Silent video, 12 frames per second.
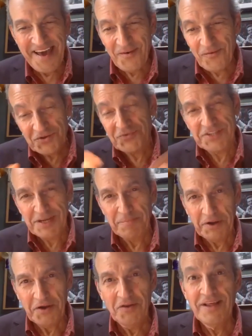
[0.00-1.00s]
which was
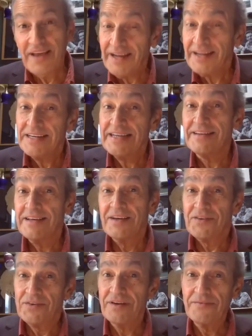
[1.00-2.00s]
typical. And indeed,
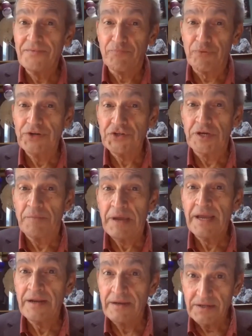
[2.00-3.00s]
British
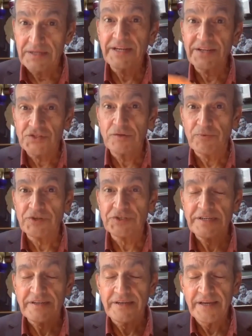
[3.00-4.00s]
command did
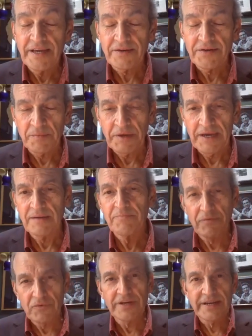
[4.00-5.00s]
supersede Canadian command,
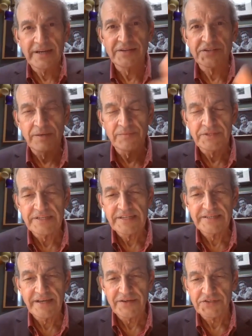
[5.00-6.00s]
but we'll get into some of the
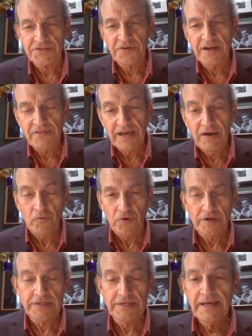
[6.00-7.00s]
details of how that
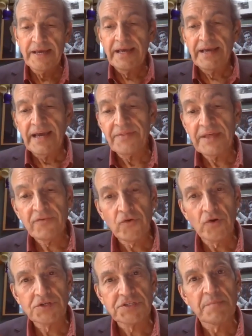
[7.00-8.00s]
worked. And then, of
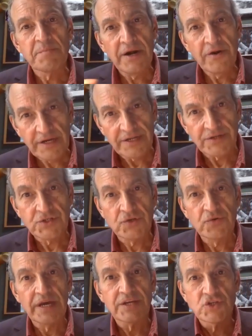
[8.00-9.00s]
course, the Americans,
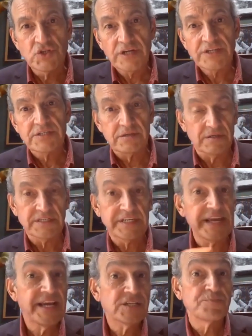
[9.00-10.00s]
who had just
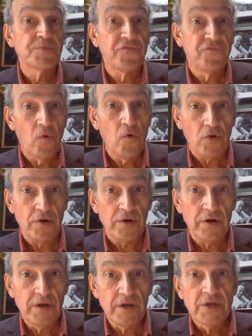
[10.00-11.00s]
days
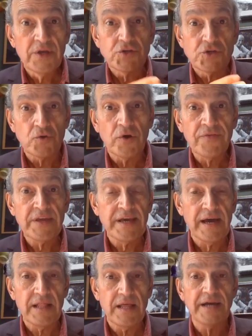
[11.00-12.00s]
before joined the
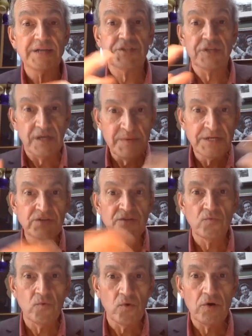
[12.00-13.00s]
Allies to come into
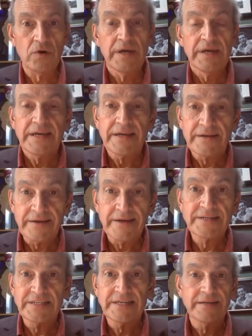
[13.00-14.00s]
the war in
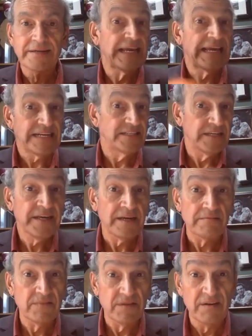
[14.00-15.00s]

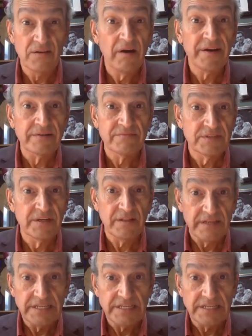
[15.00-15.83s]
1918, and not until a